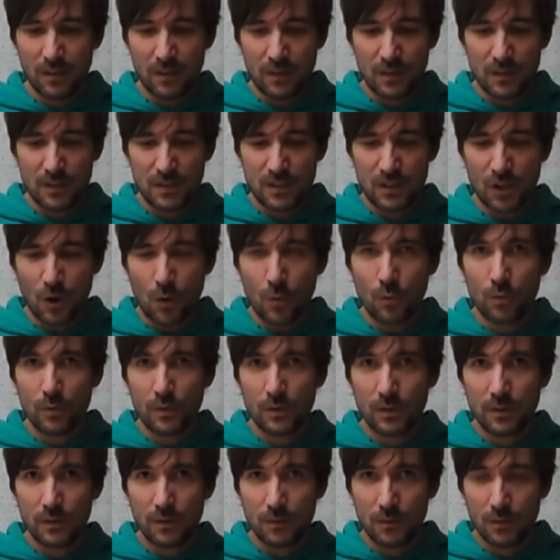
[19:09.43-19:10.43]
the
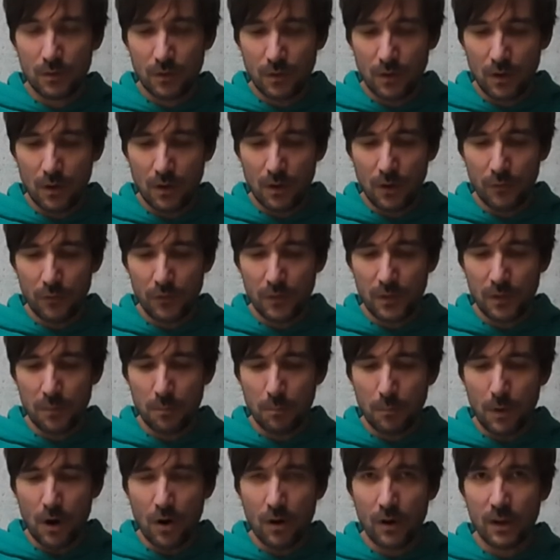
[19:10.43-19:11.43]
zone of the
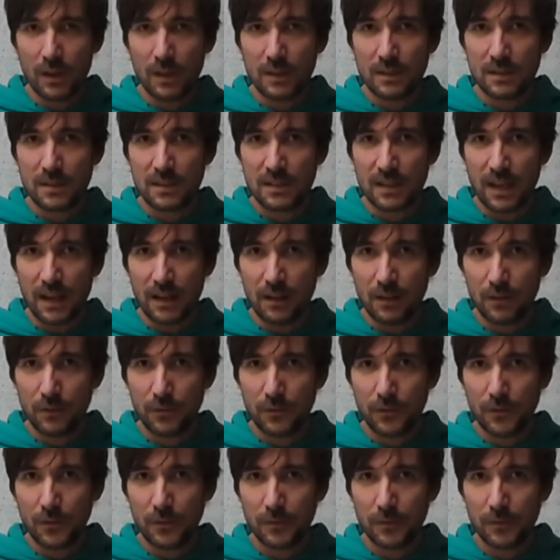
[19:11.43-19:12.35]
mark itself,